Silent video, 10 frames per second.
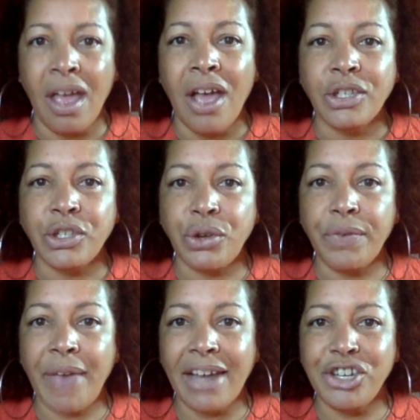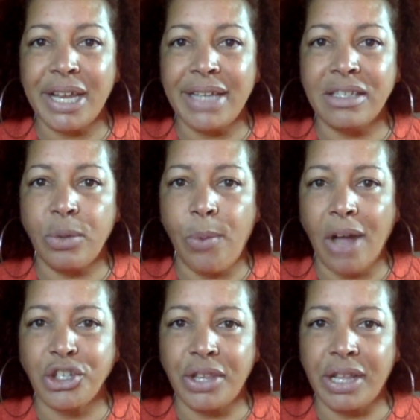So you've had a chance to
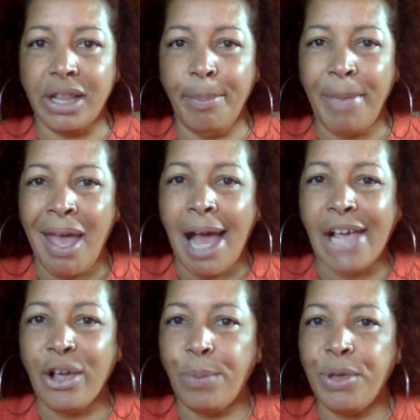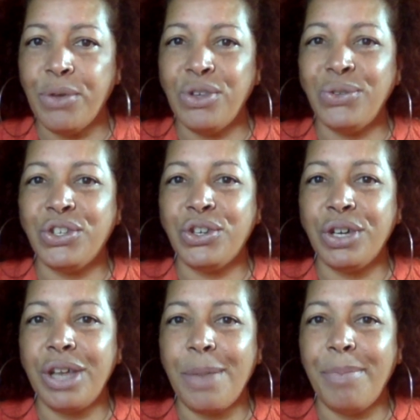watch the clip. I hope you used
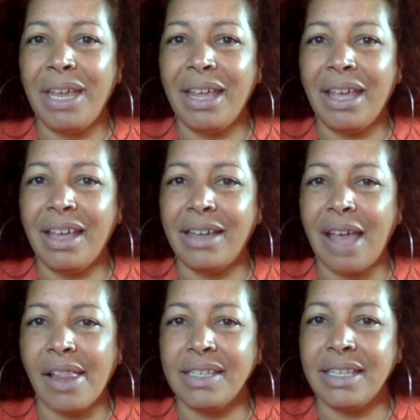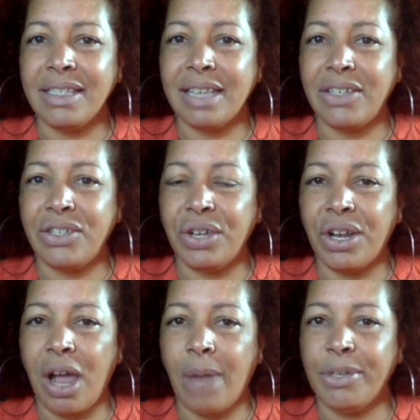good media analysis and took an
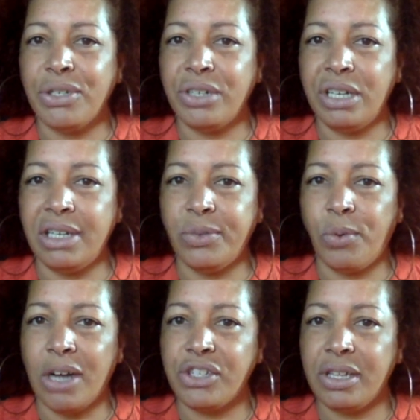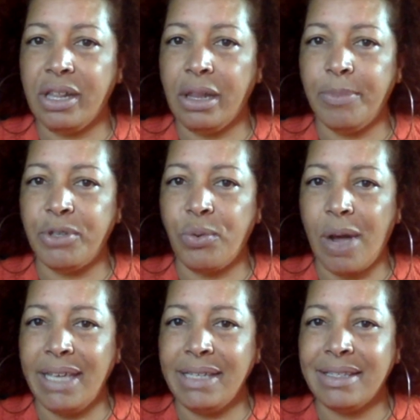opportunity to watch the clip
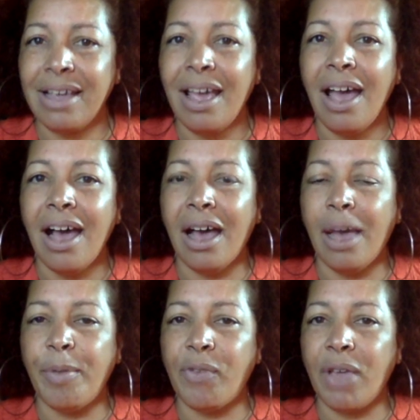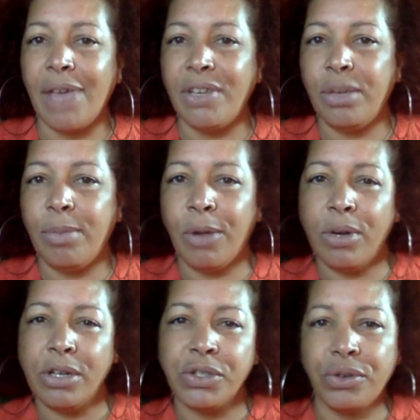twice. If you haven't, you might
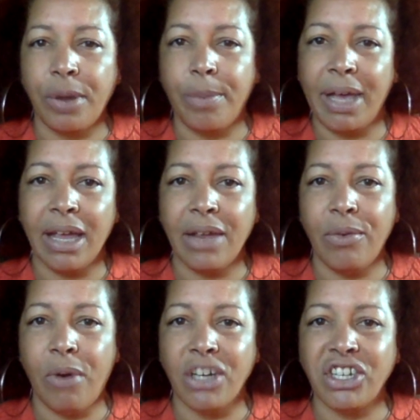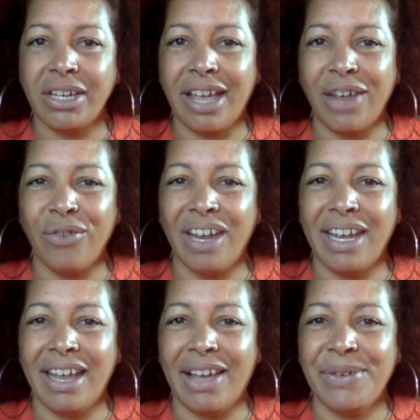want to scrub back and watch it again right
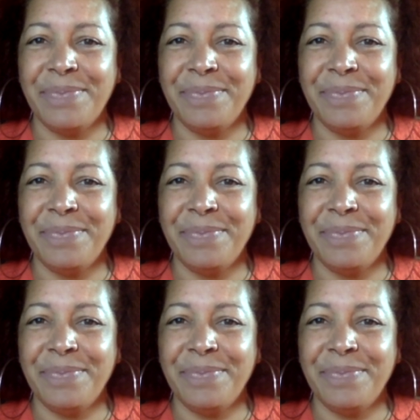now.